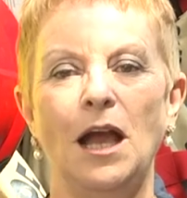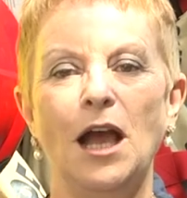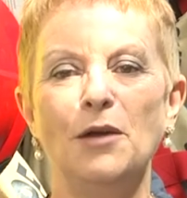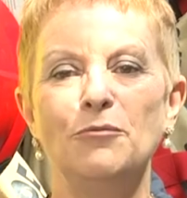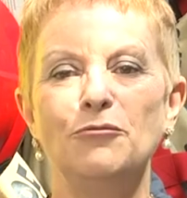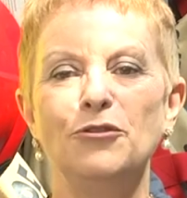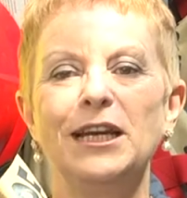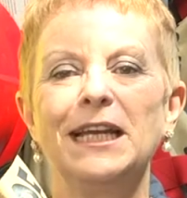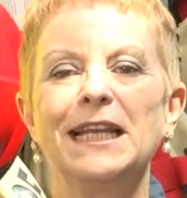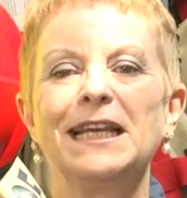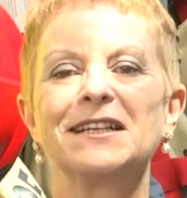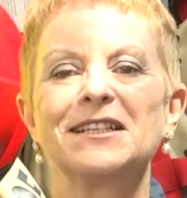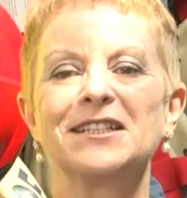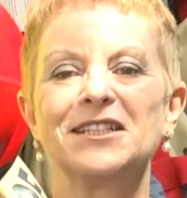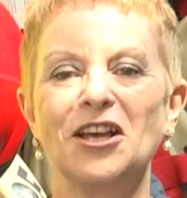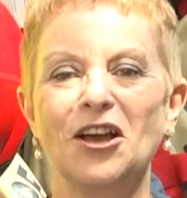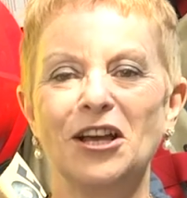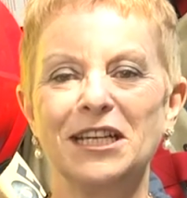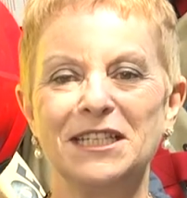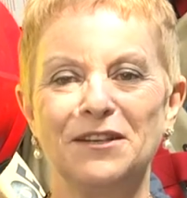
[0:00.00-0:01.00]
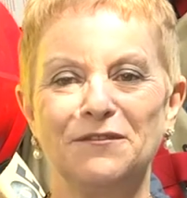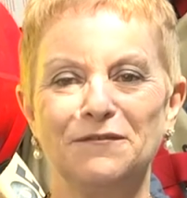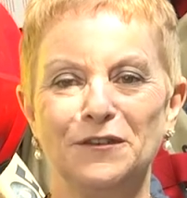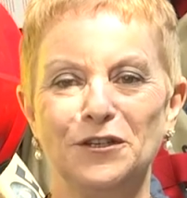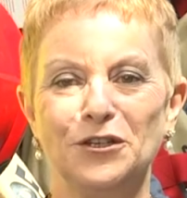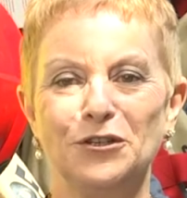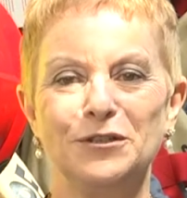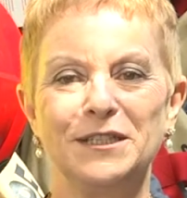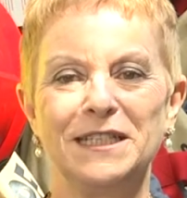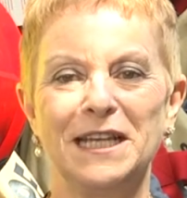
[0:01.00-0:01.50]
I'm really excited
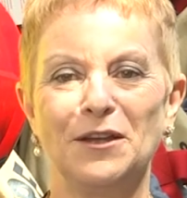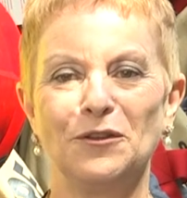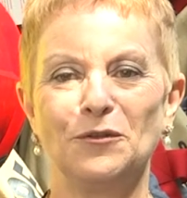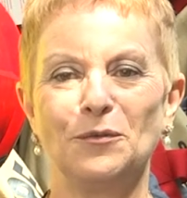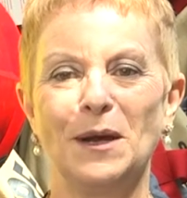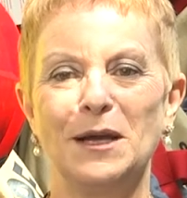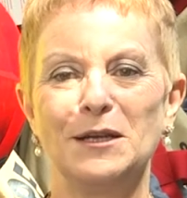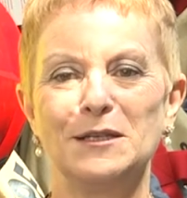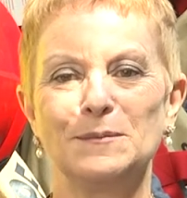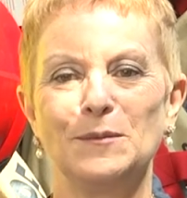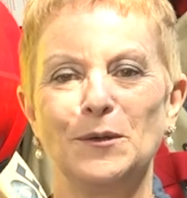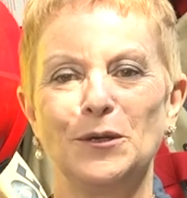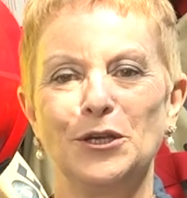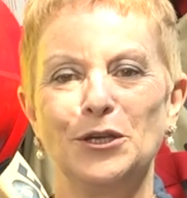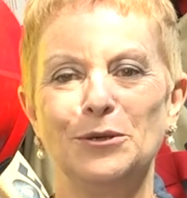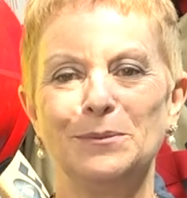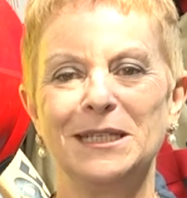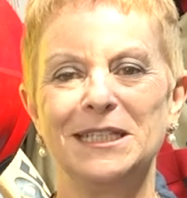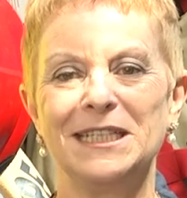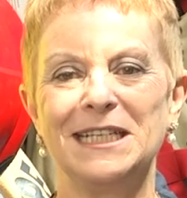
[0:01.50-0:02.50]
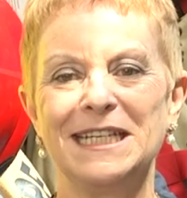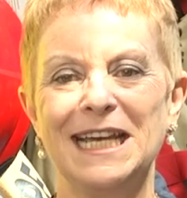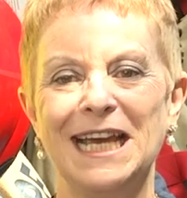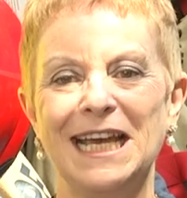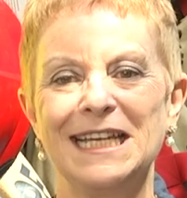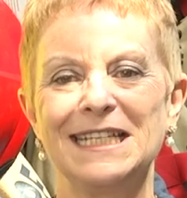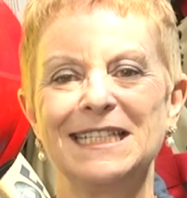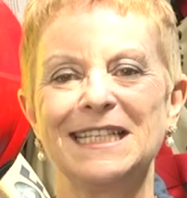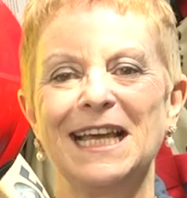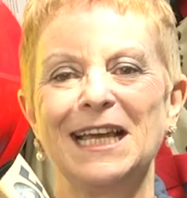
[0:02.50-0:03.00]
for New South Wales Procurement
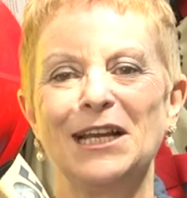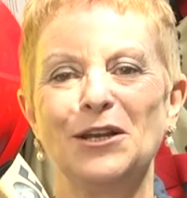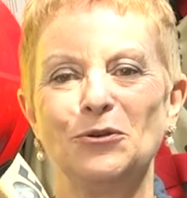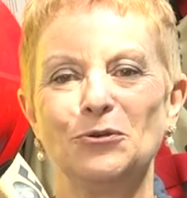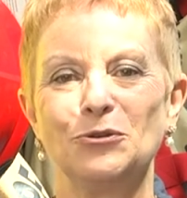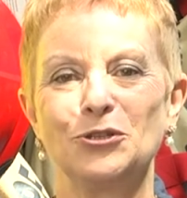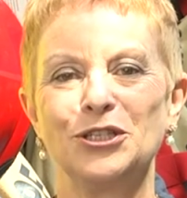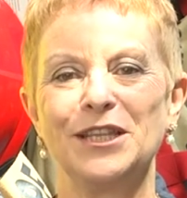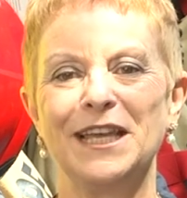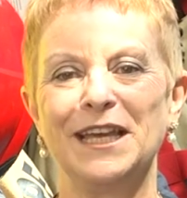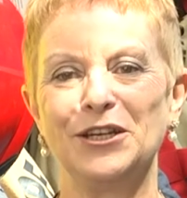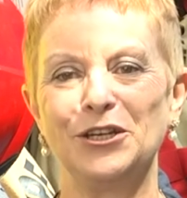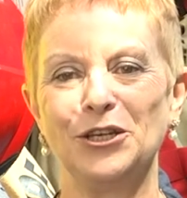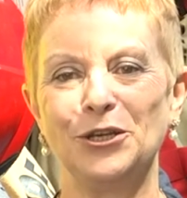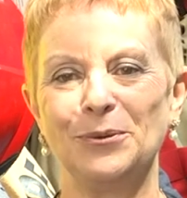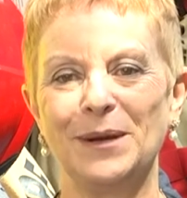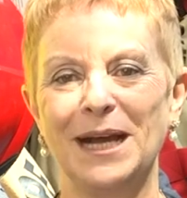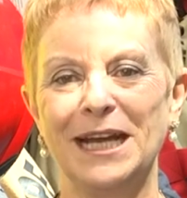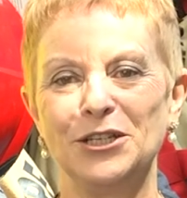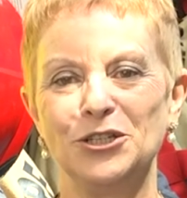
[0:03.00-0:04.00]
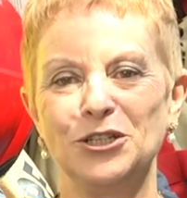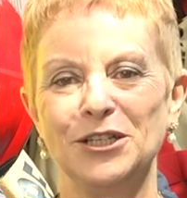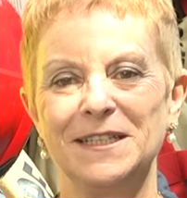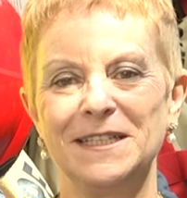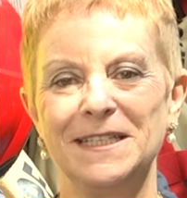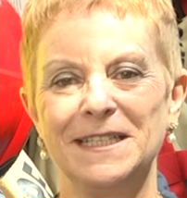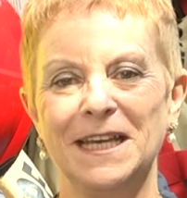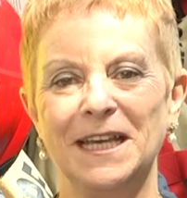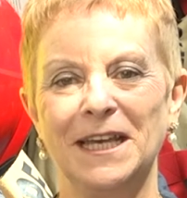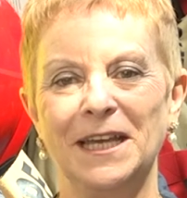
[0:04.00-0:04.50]
today as they launch their new
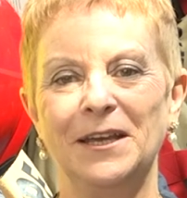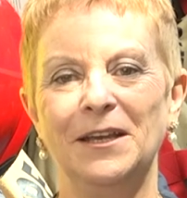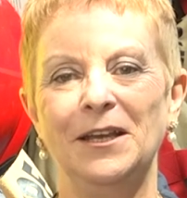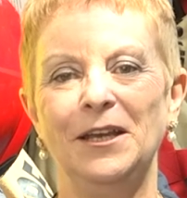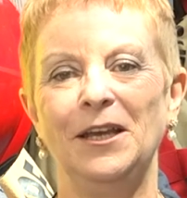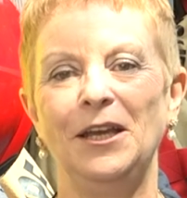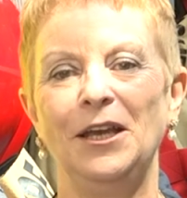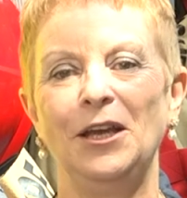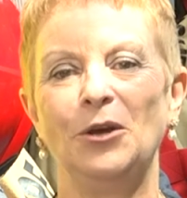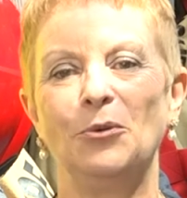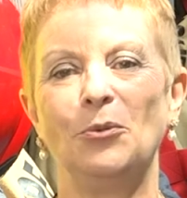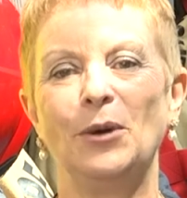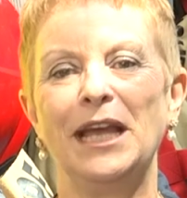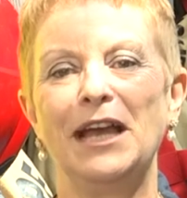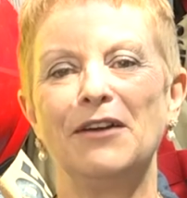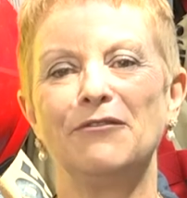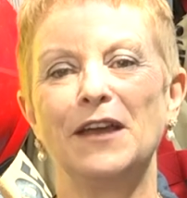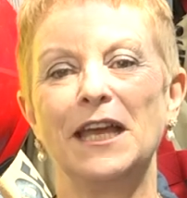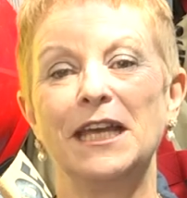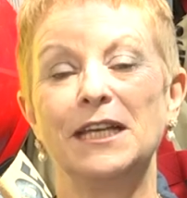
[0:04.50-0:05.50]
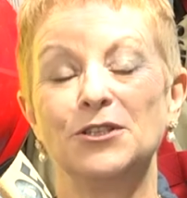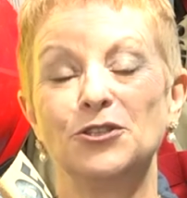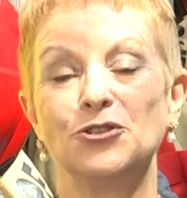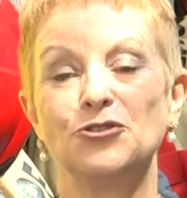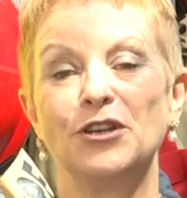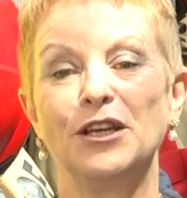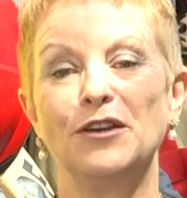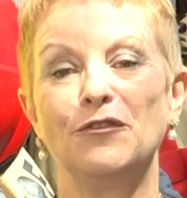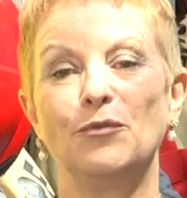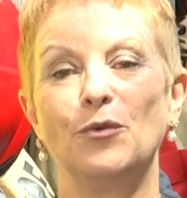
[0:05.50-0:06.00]
agency. We have a
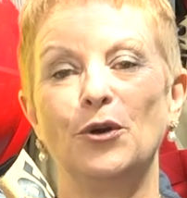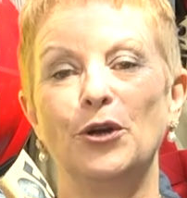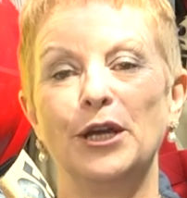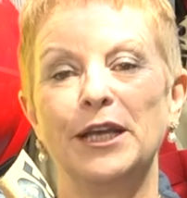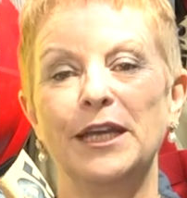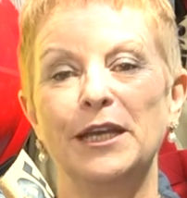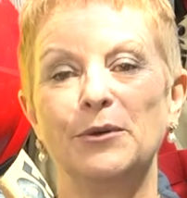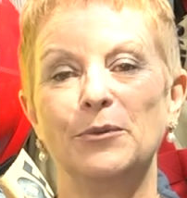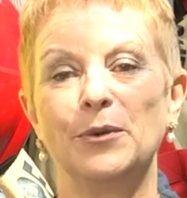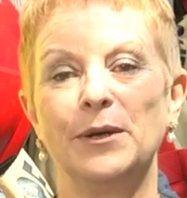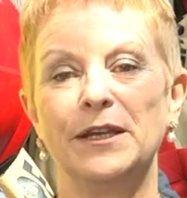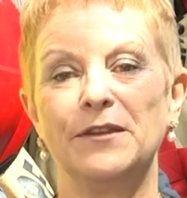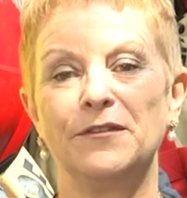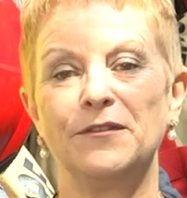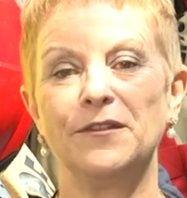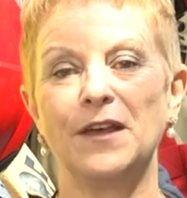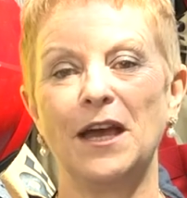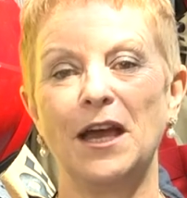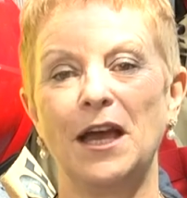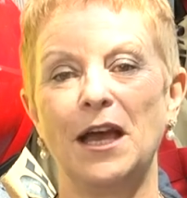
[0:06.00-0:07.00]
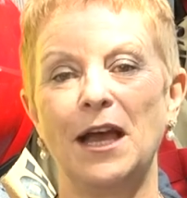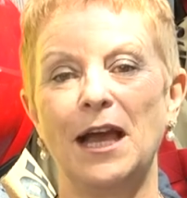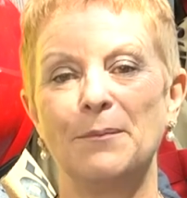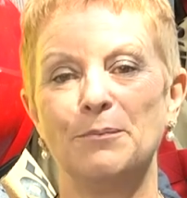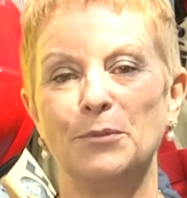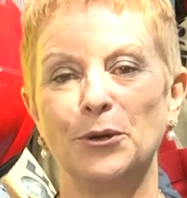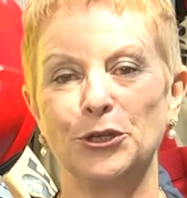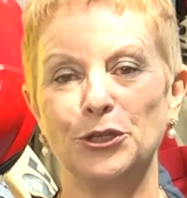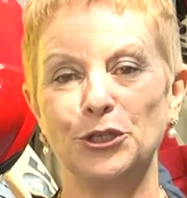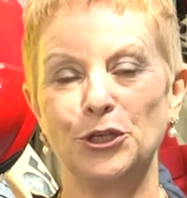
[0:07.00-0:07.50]
history of working with
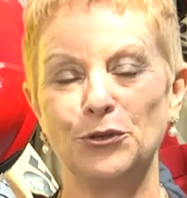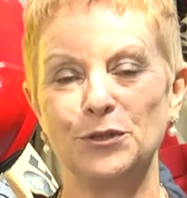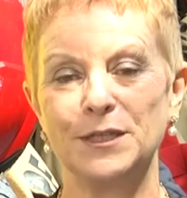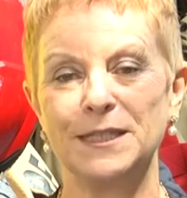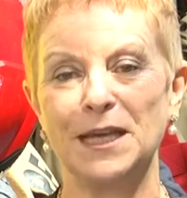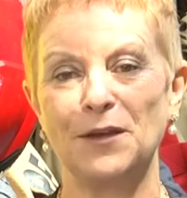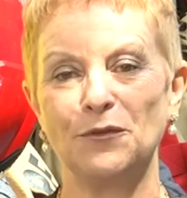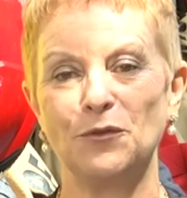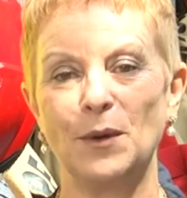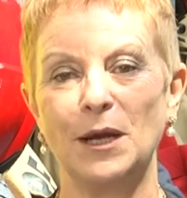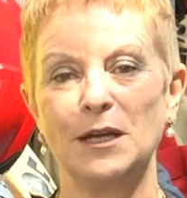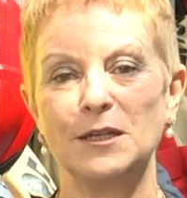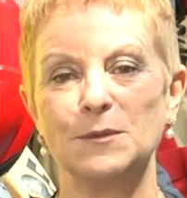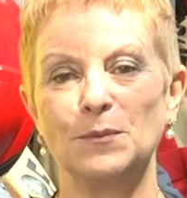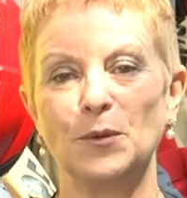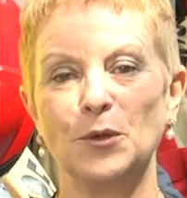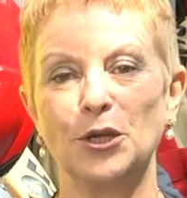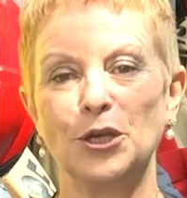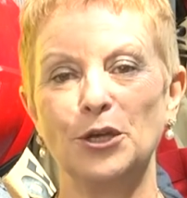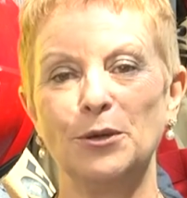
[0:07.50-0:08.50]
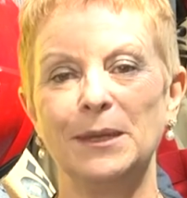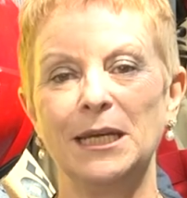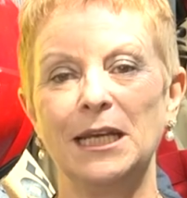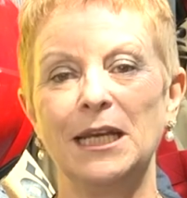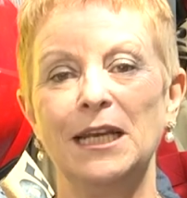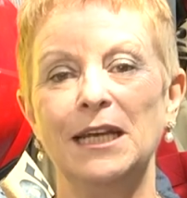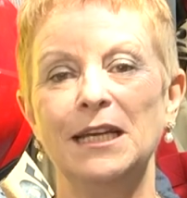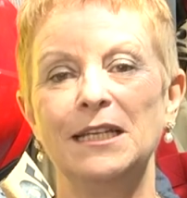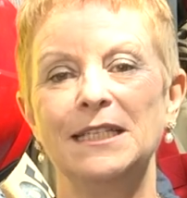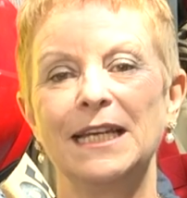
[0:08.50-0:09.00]
New South Wales Procurement
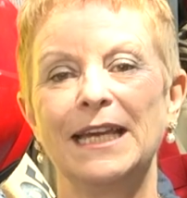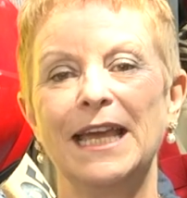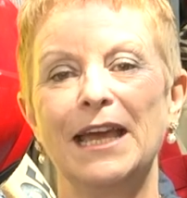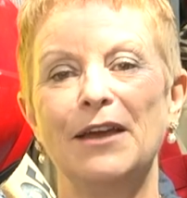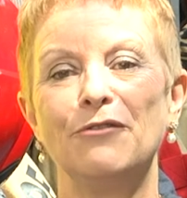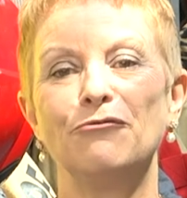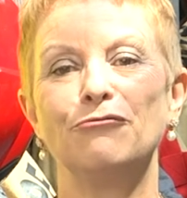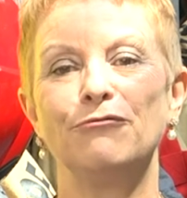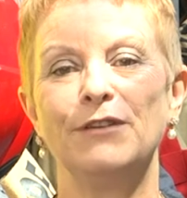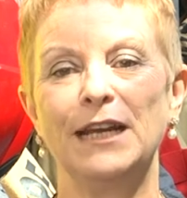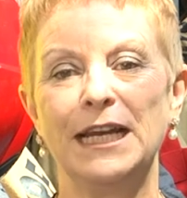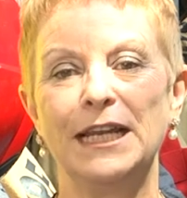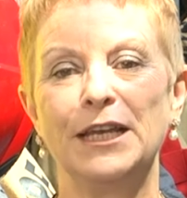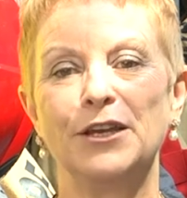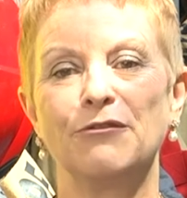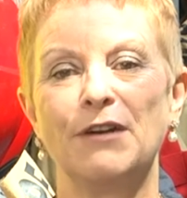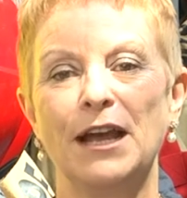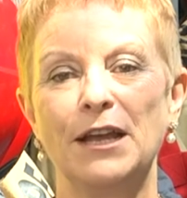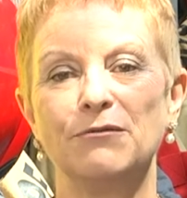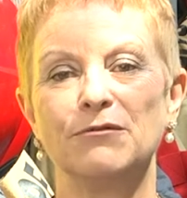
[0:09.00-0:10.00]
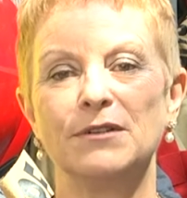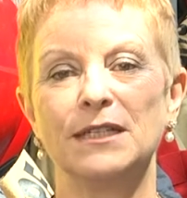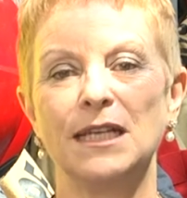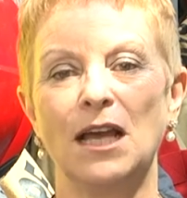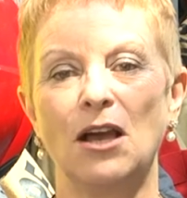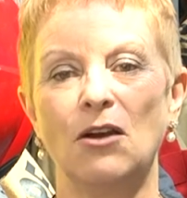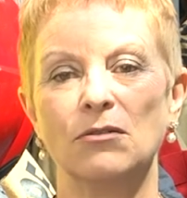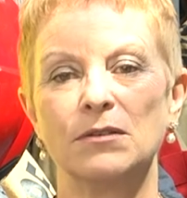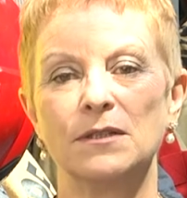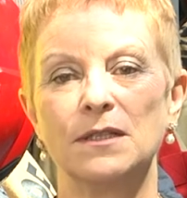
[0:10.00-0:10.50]
to get really great
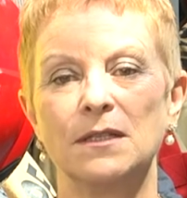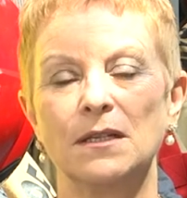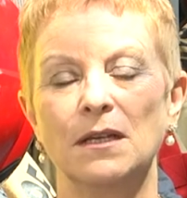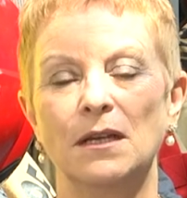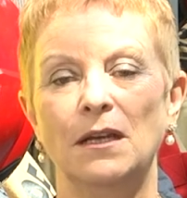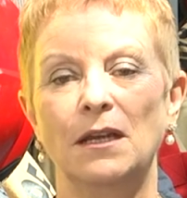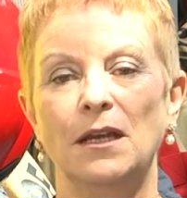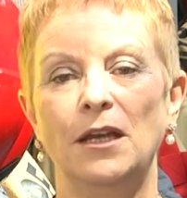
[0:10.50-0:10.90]
results.